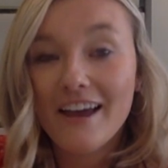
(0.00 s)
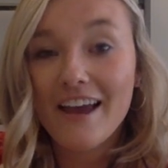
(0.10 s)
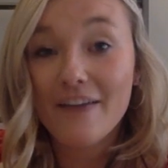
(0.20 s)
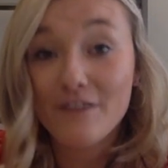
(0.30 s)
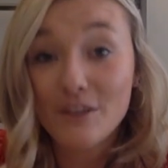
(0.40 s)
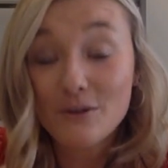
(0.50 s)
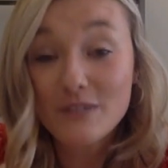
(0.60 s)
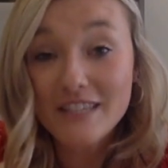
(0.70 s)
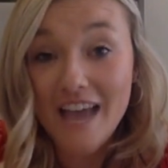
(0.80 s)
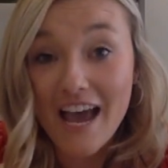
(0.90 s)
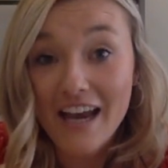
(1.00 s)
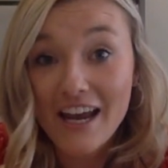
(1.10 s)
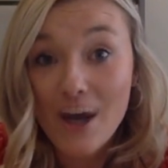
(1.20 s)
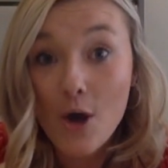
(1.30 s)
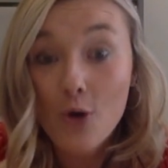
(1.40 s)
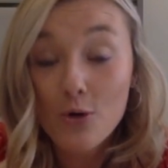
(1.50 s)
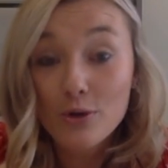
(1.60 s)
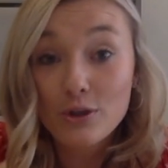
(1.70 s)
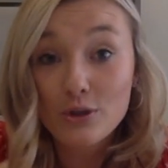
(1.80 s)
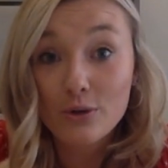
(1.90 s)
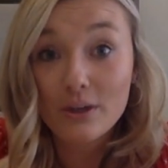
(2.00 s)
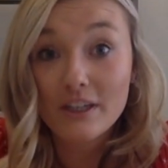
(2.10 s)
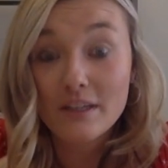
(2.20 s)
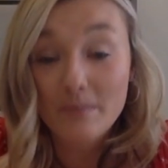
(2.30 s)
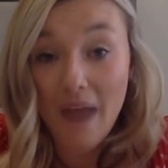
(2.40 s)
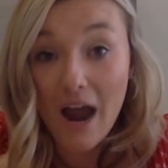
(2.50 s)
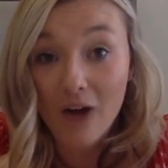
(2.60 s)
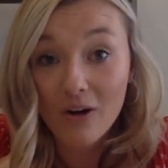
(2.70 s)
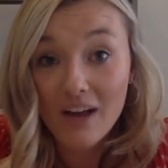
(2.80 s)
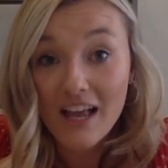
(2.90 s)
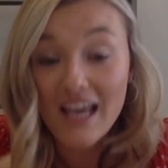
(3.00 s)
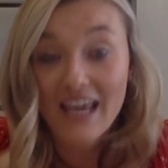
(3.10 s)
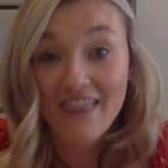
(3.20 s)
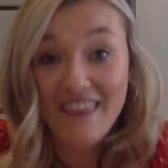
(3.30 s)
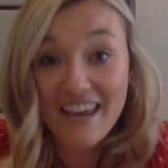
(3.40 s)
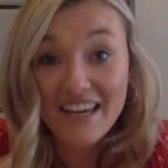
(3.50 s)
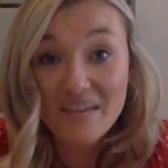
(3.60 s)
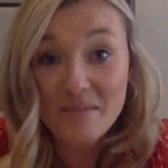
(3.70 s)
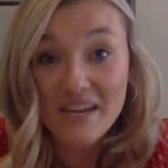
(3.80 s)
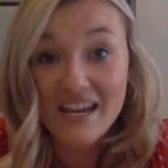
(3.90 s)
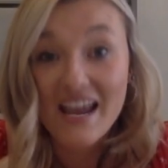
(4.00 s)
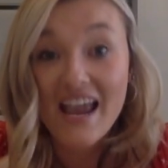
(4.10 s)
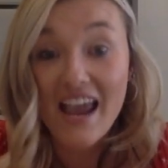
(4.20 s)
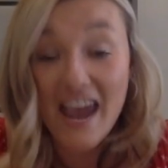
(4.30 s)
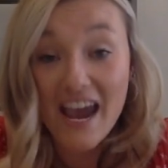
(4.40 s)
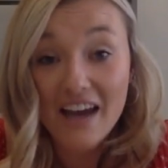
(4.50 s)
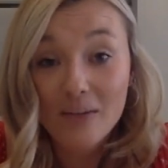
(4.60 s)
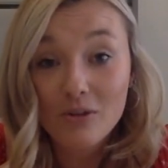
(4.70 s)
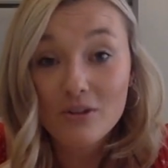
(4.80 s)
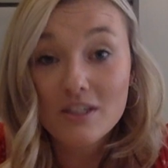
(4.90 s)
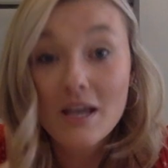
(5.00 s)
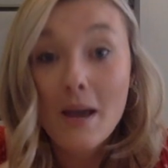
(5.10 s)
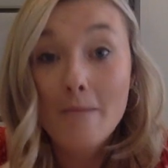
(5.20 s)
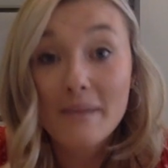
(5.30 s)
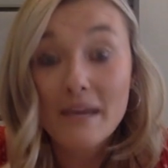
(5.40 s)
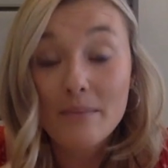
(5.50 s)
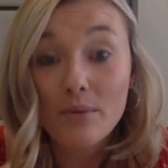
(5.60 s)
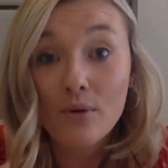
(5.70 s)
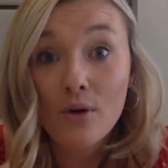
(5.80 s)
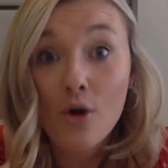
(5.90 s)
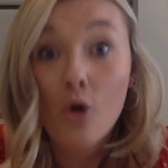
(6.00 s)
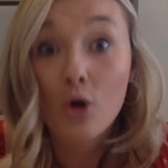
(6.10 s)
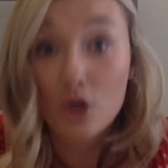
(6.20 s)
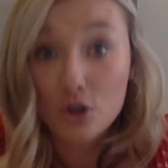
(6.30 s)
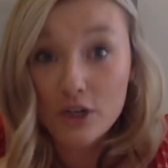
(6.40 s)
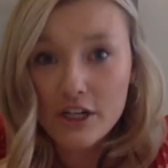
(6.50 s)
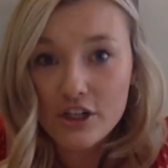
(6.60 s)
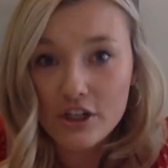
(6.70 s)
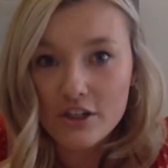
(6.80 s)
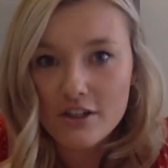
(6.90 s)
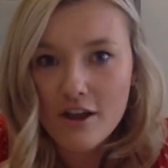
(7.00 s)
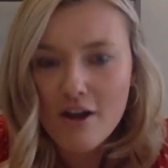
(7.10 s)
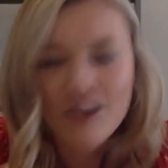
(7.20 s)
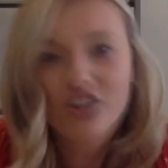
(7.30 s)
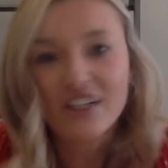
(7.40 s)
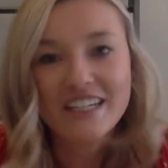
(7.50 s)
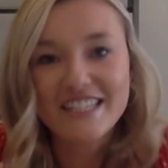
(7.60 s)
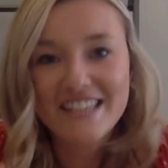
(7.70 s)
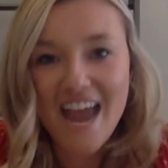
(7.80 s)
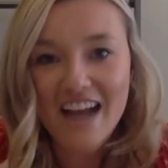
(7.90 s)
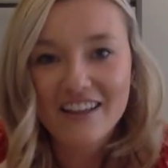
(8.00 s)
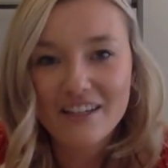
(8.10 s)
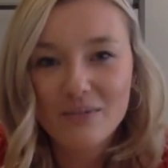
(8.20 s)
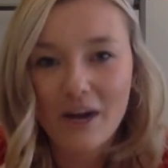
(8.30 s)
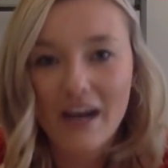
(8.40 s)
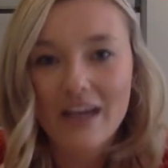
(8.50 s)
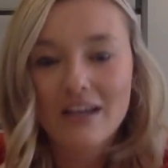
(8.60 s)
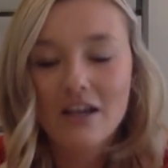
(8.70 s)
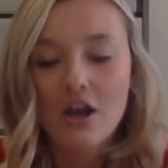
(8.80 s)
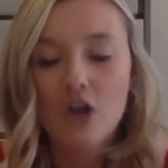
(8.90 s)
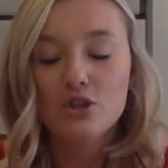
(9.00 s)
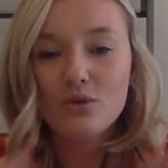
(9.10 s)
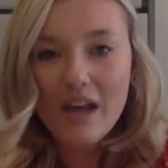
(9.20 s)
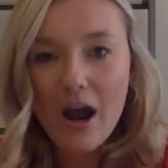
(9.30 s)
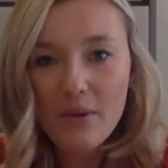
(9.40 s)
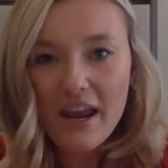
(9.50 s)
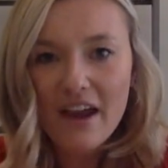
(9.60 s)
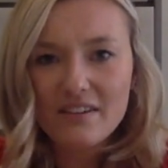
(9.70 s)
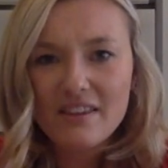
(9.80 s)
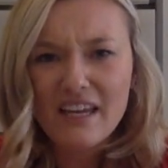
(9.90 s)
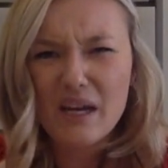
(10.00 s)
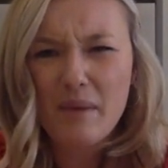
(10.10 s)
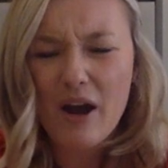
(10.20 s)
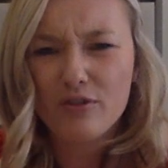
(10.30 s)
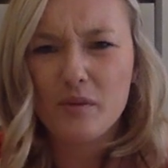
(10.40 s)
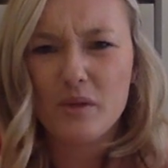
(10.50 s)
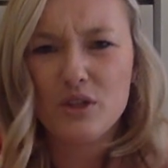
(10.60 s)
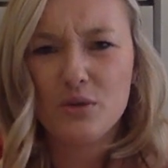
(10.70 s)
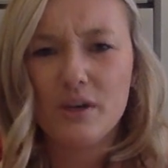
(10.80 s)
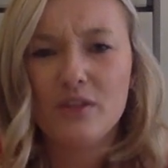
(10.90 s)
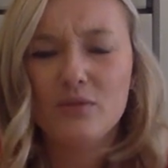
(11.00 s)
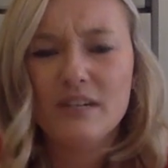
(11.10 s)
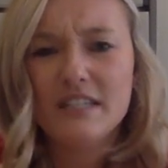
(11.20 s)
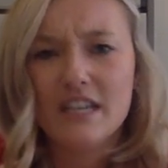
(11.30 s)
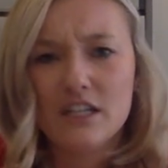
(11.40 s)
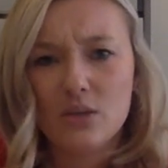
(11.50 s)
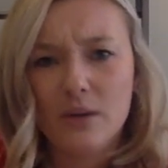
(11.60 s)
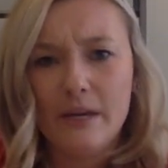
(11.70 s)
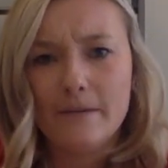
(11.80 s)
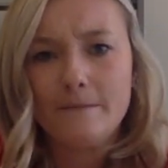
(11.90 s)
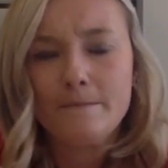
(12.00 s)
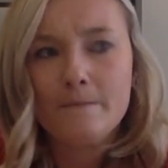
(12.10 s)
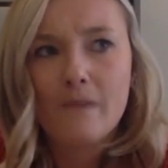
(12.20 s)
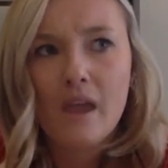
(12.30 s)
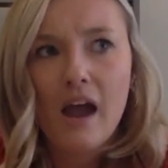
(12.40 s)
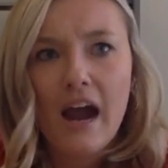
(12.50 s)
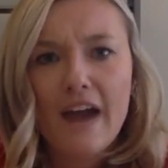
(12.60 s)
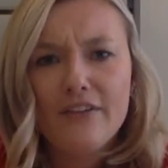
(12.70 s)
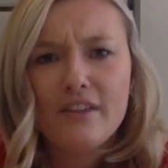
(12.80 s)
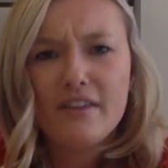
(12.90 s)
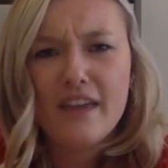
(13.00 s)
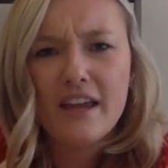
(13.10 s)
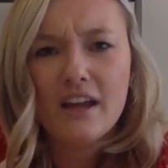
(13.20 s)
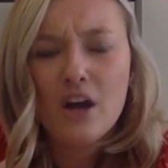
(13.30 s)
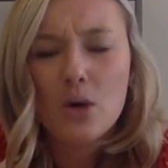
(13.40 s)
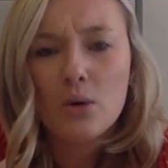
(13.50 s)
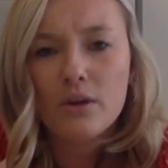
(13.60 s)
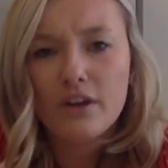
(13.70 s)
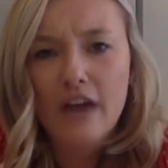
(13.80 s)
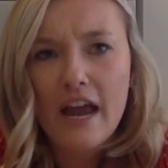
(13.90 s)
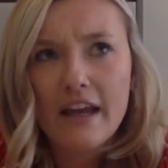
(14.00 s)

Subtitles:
If you said who the story is about, and they can be animals, people, or creatures, you're exactly right. So now we have to think about from the story The Recess Queen. I have to think, were there